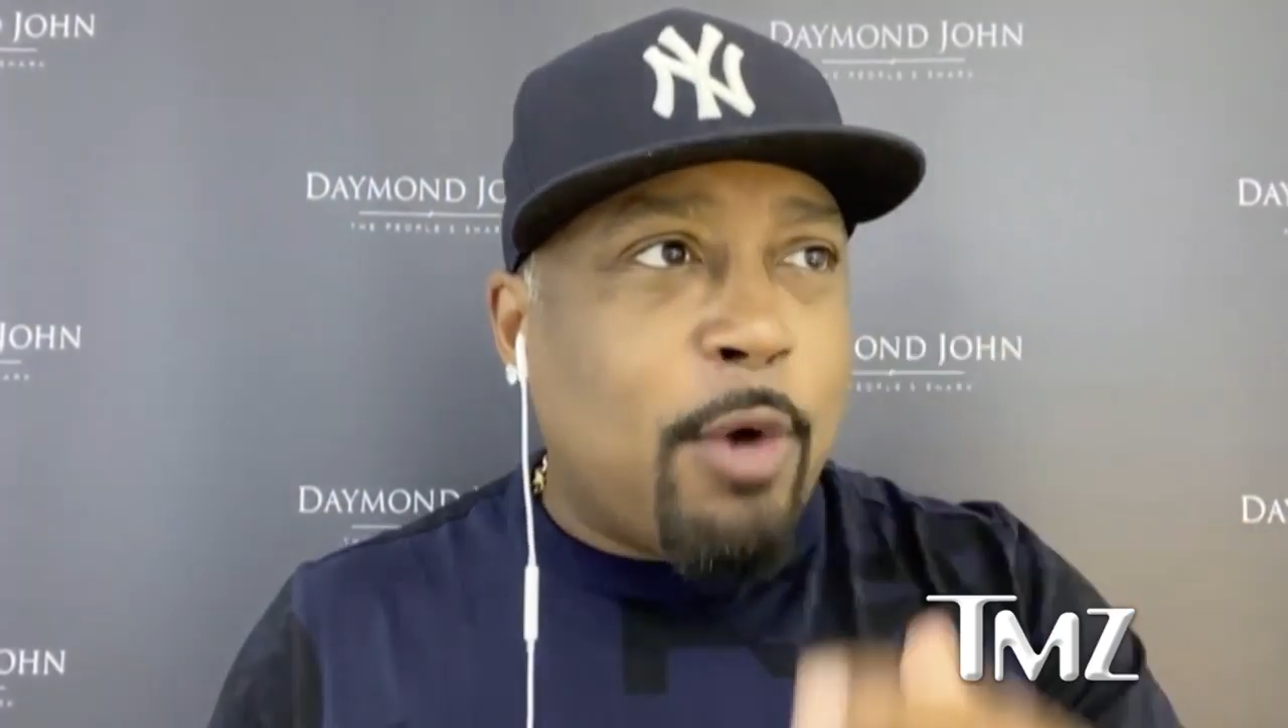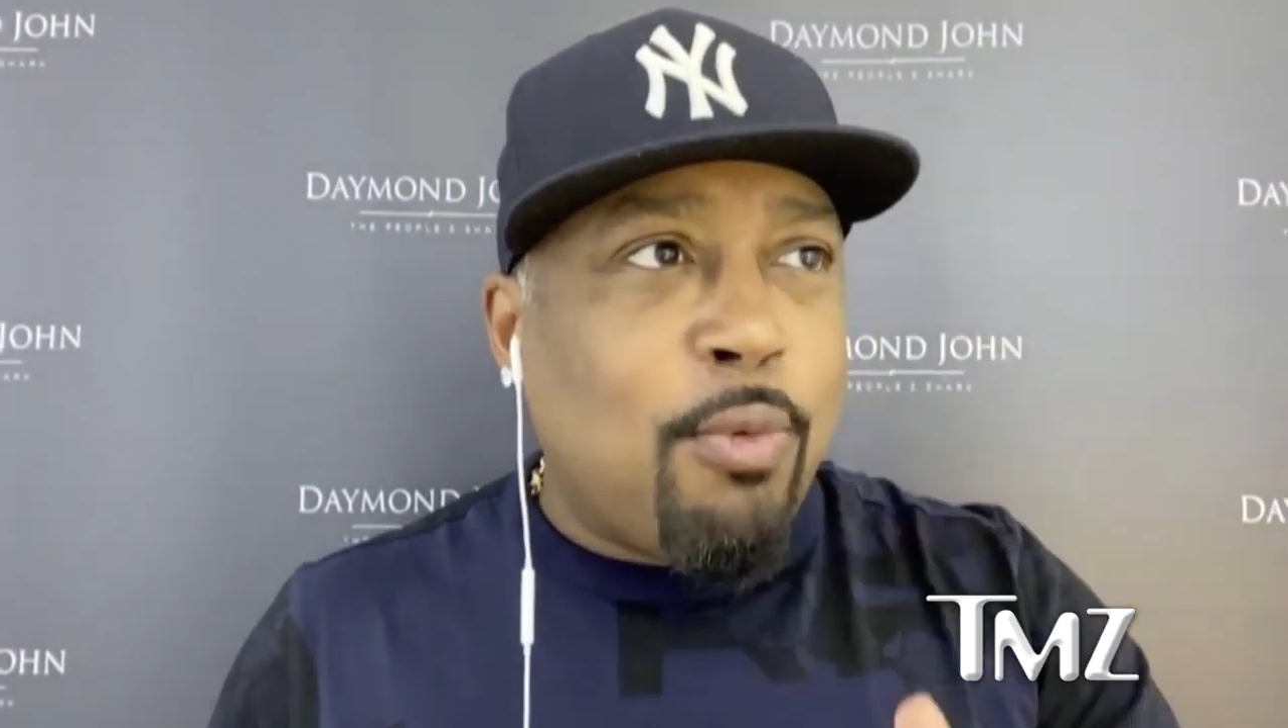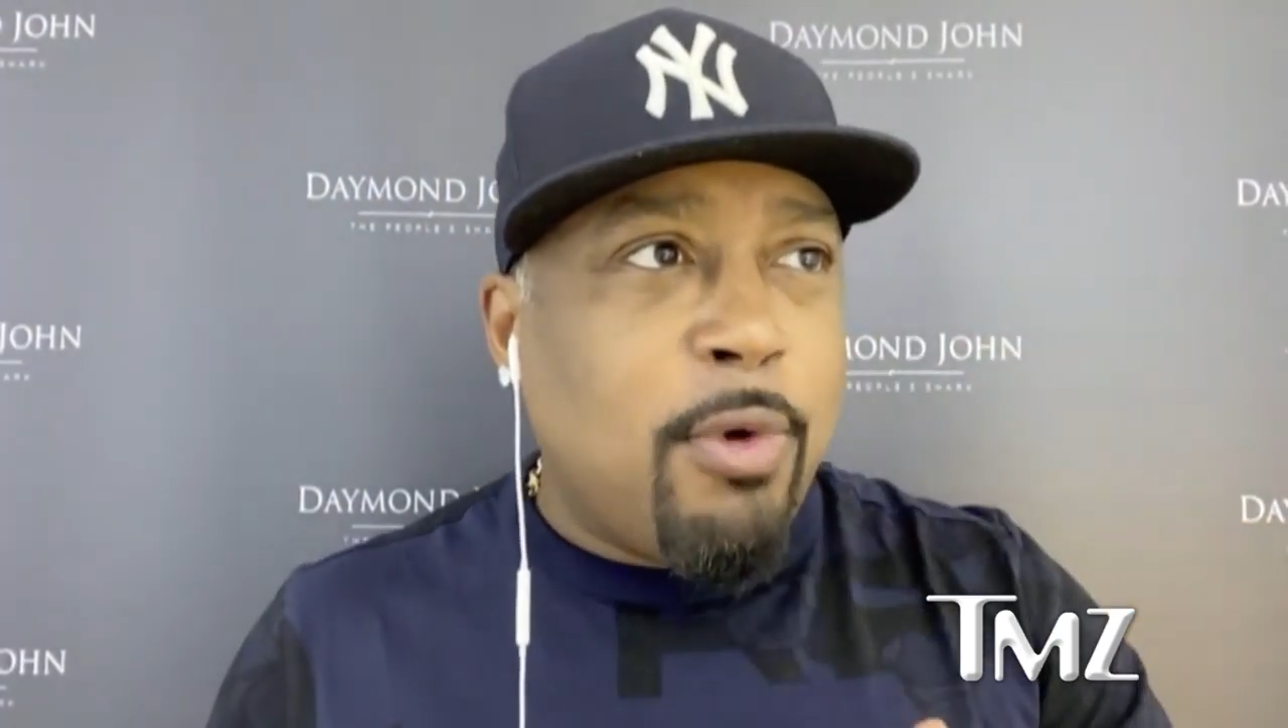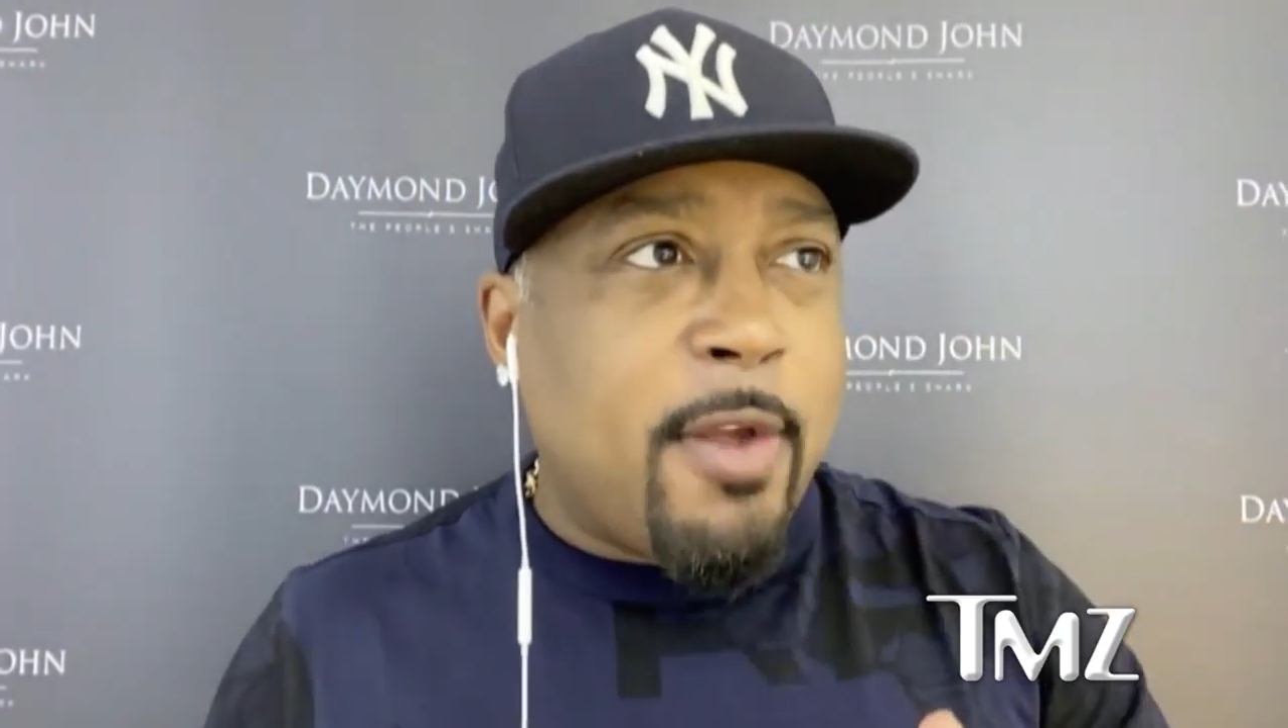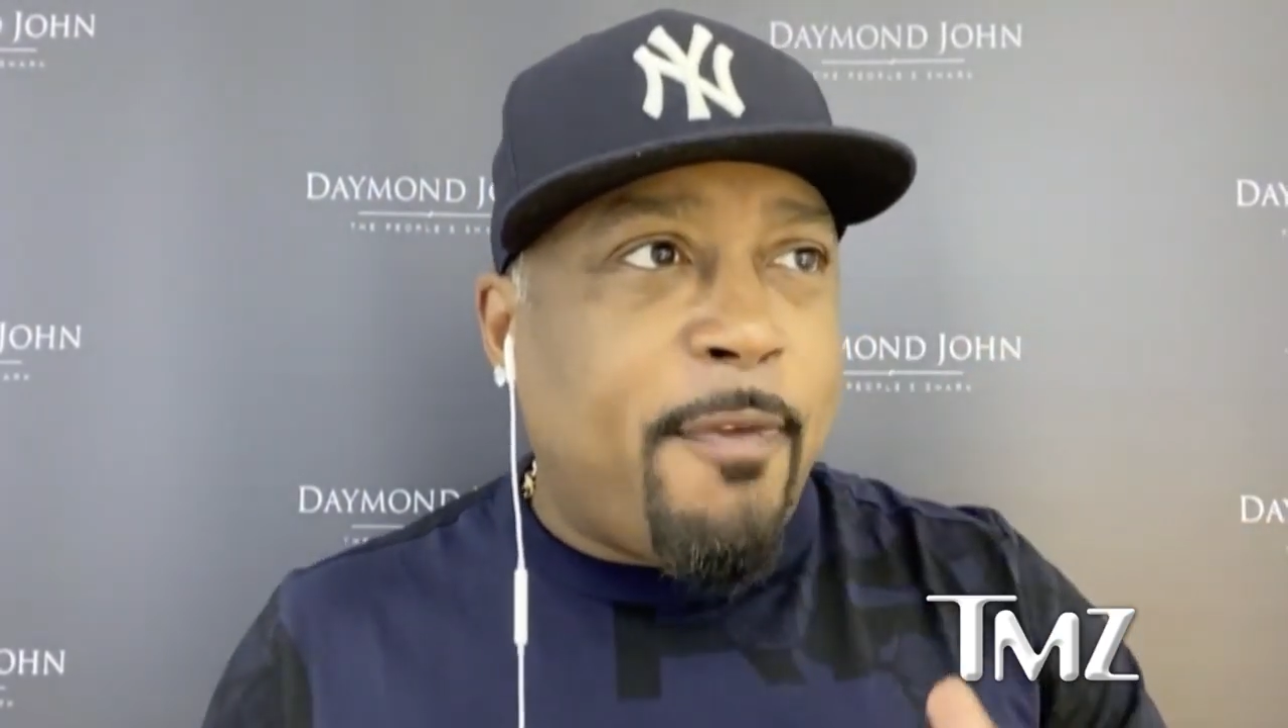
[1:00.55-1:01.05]
they're
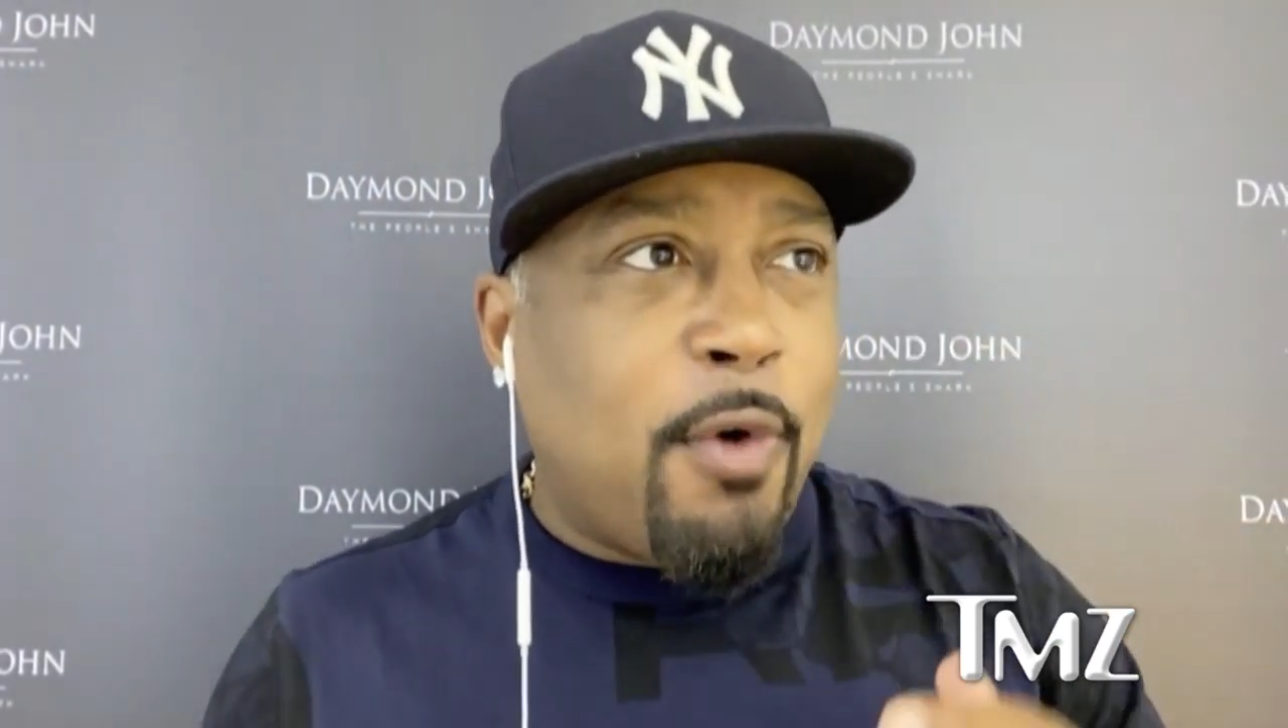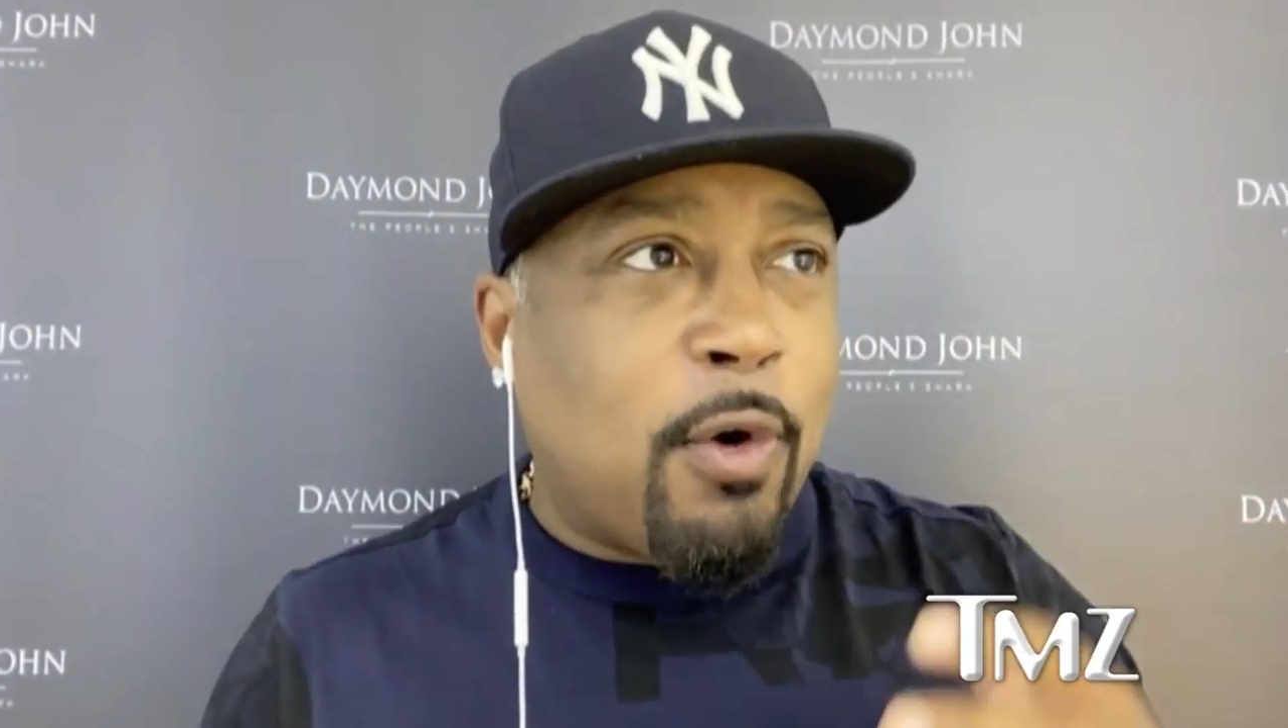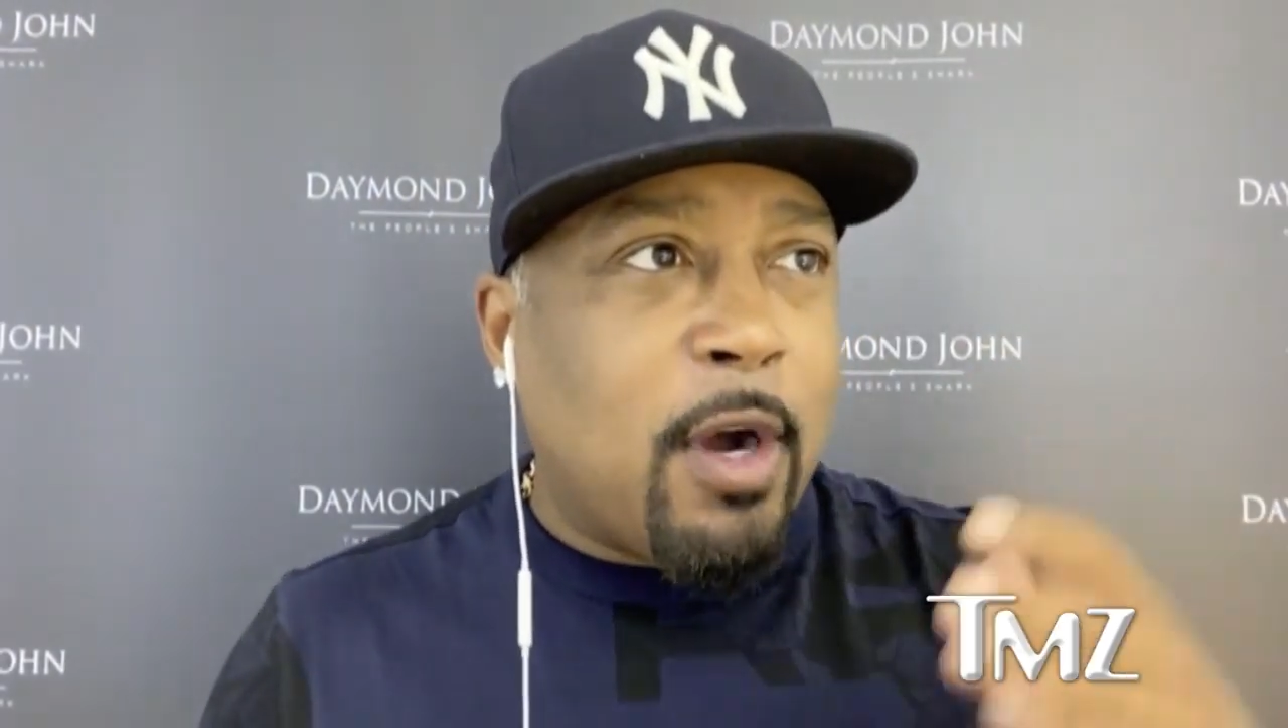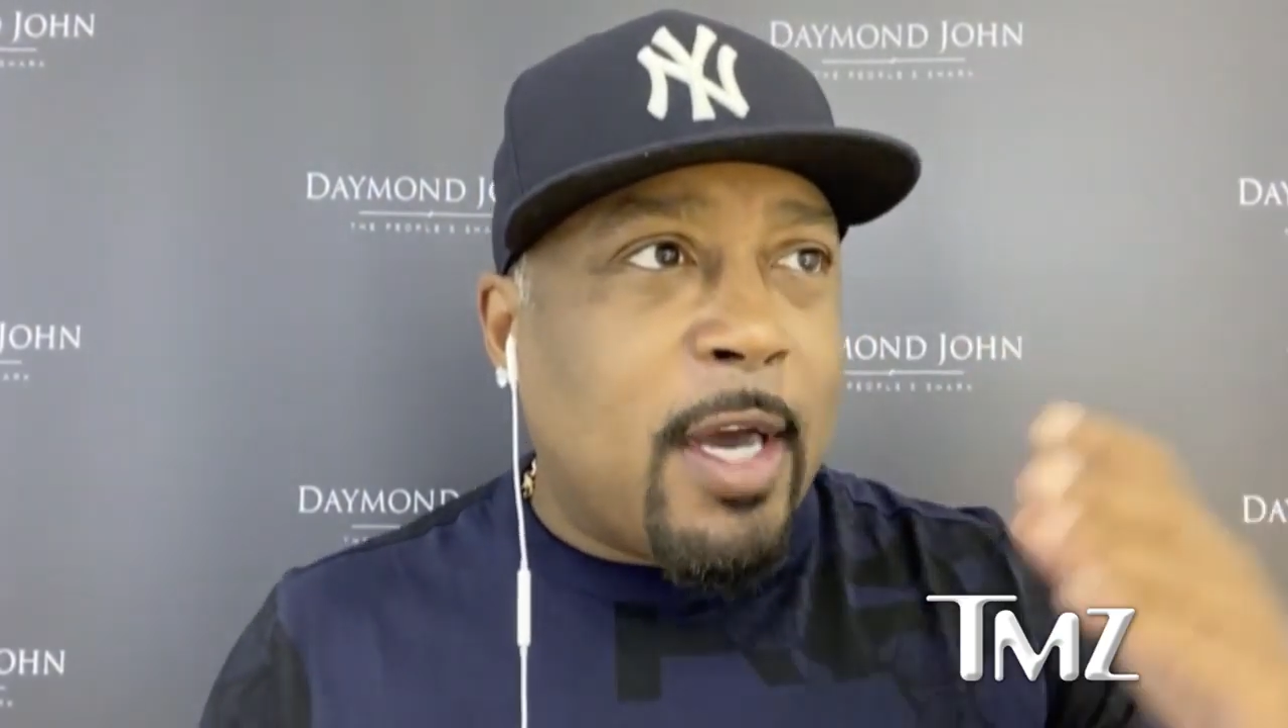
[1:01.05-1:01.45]
rooting for